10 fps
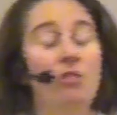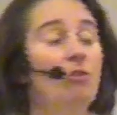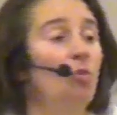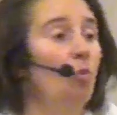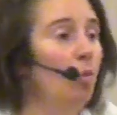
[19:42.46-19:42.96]
in
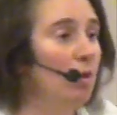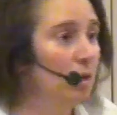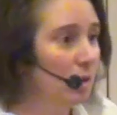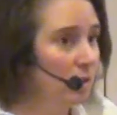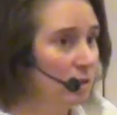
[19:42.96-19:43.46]
the
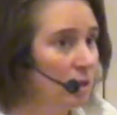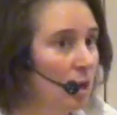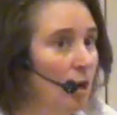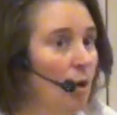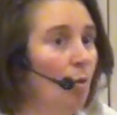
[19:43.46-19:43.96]
world
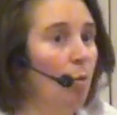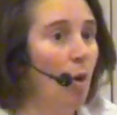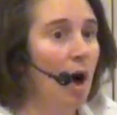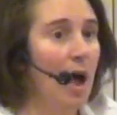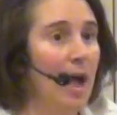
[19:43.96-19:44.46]

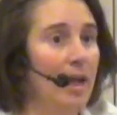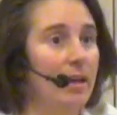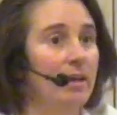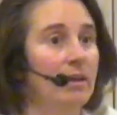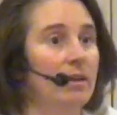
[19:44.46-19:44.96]
why
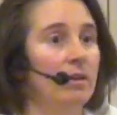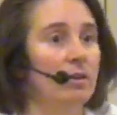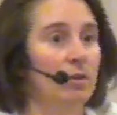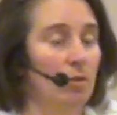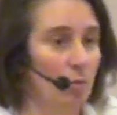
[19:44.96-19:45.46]

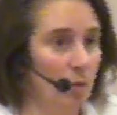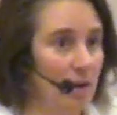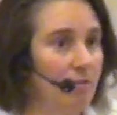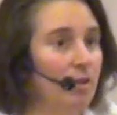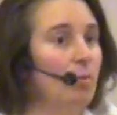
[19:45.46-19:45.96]

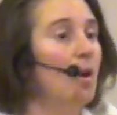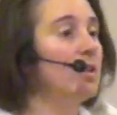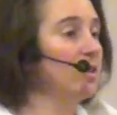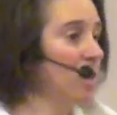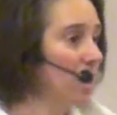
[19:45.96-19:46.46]
whatever it
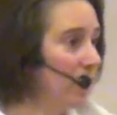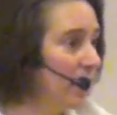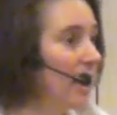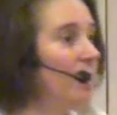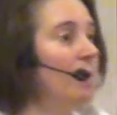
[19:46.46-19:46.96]
was
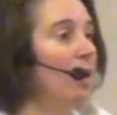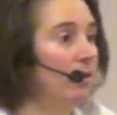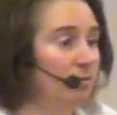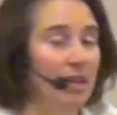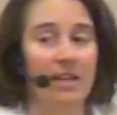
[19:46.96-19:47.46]
came
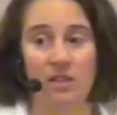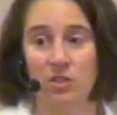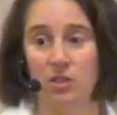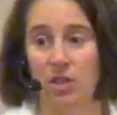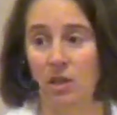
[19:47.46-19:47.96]
out of
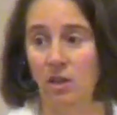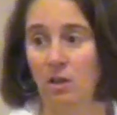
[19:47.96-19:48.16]
latency.